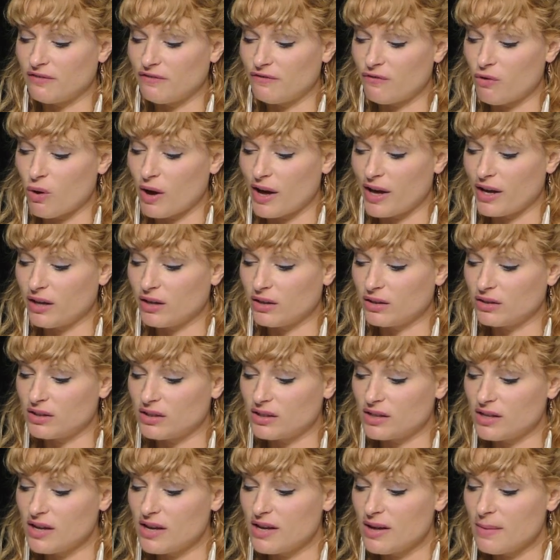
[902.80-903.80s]
foiled
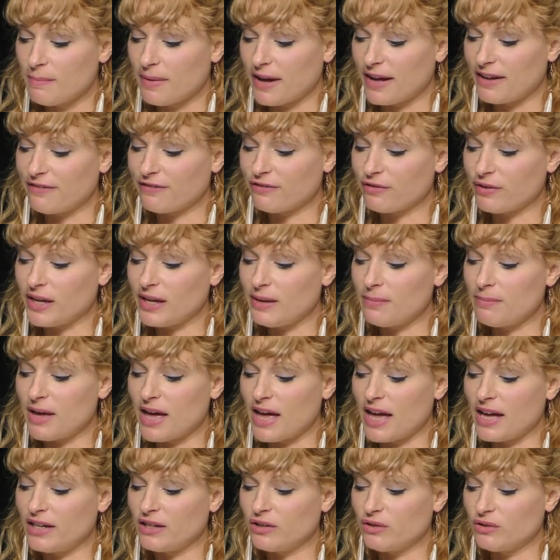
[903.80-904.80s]
by free
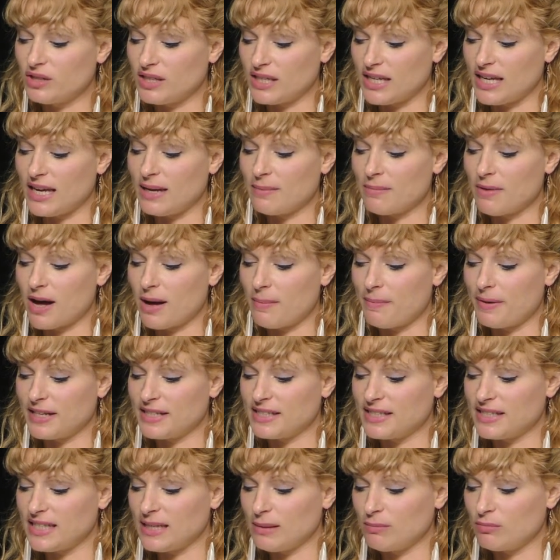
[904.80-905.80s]
men who team up
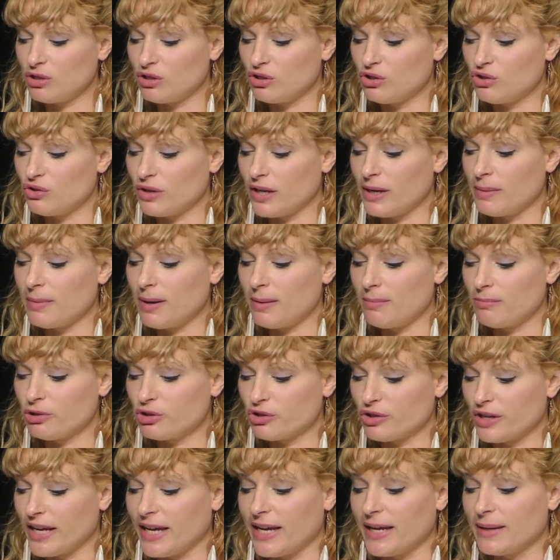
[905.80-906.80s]
and seem to dream up
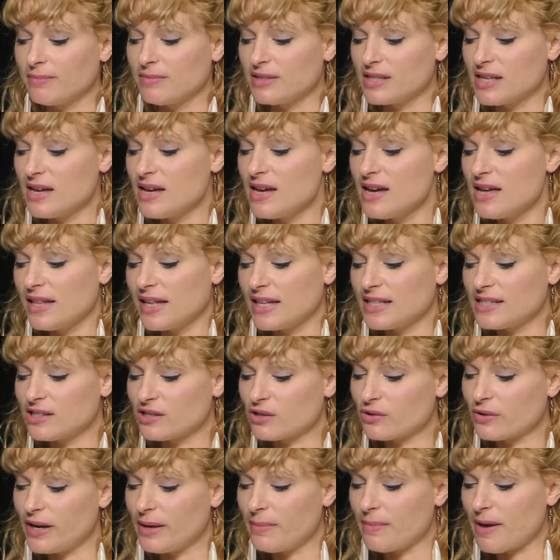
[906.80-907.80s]
dreams that
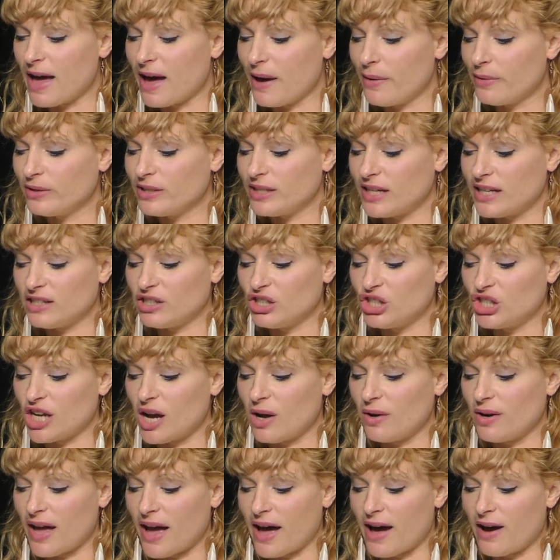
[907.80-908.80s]
scream out and
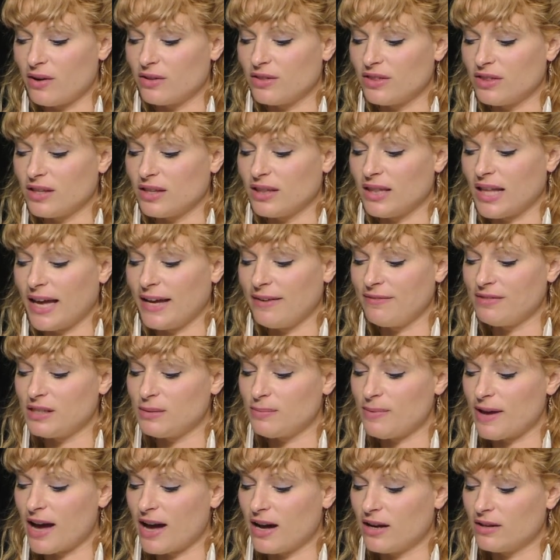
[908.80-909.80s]
shout out the life
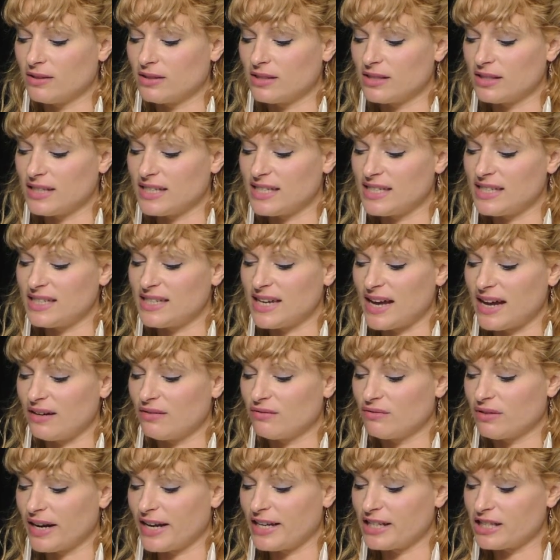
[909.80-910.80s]
spout, this dead
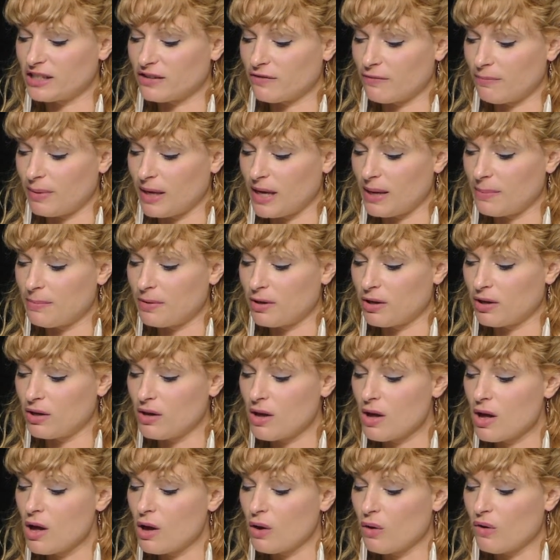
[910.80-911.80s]
race of people
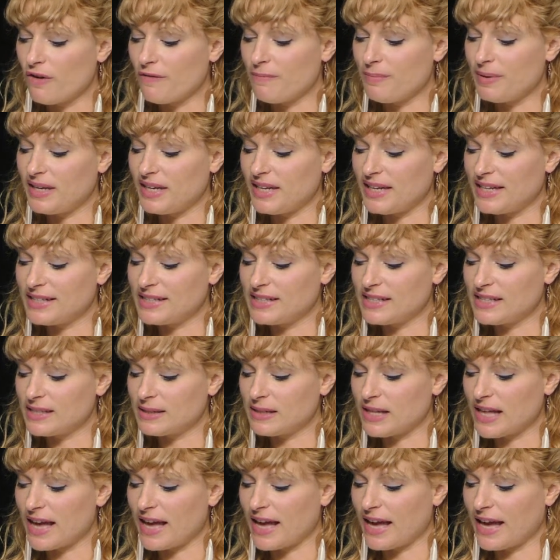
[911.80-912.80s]
who have been
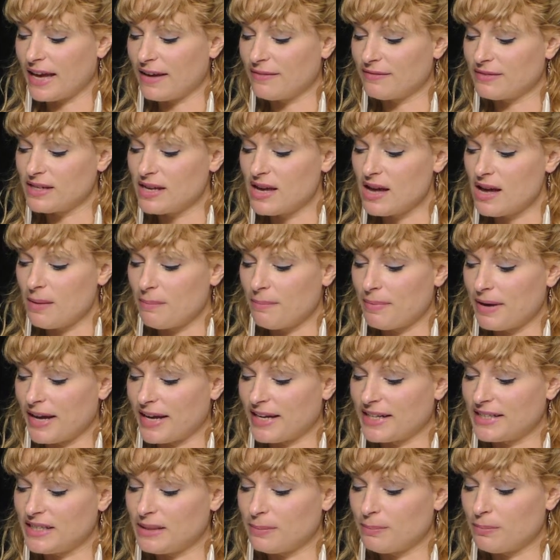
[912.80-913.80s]
enslaved by
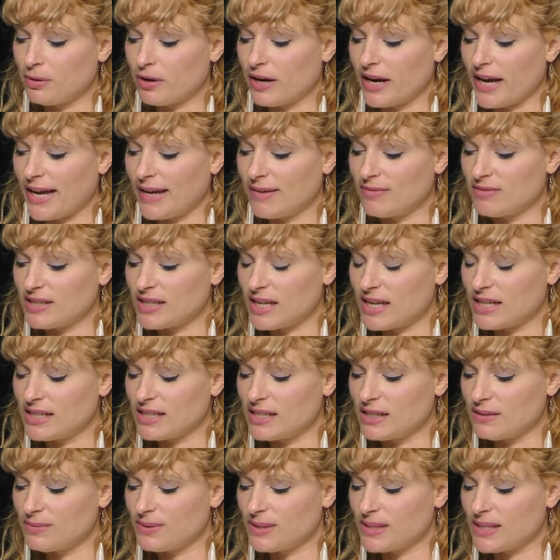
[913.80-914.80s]
a depraved
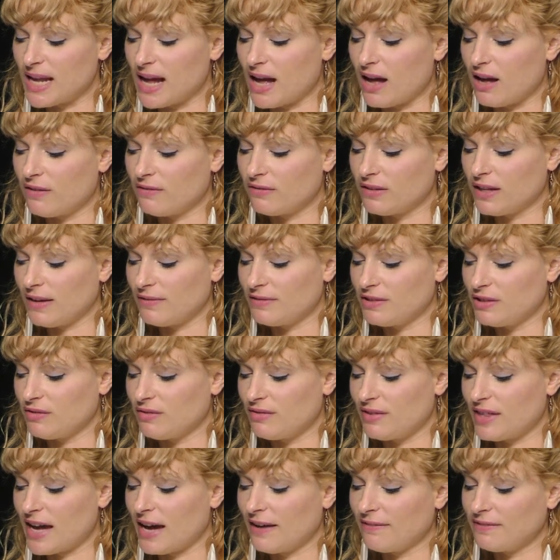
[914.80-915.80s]
sense of self, left to
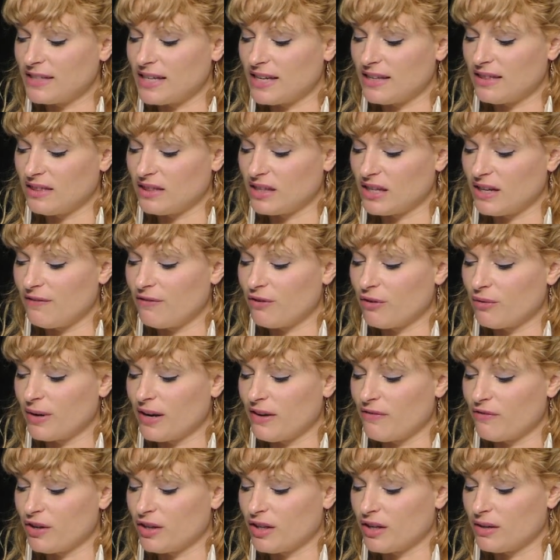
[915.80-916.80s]
theft and thievery
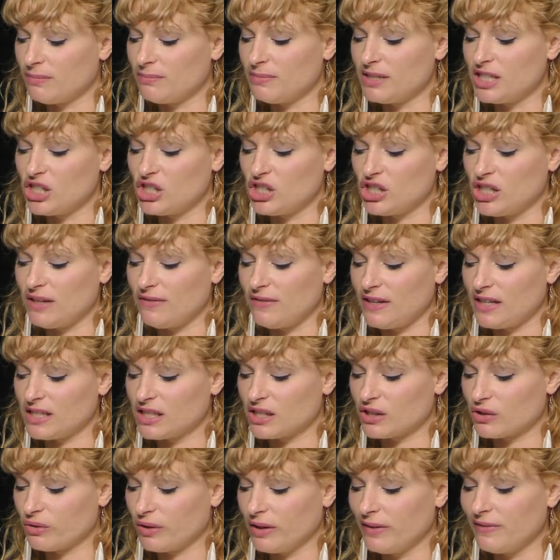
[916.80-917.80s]
for their mischievous
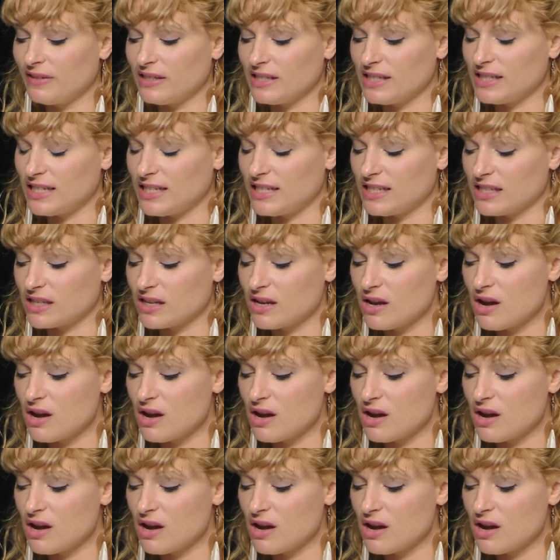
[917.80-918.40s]
grievances,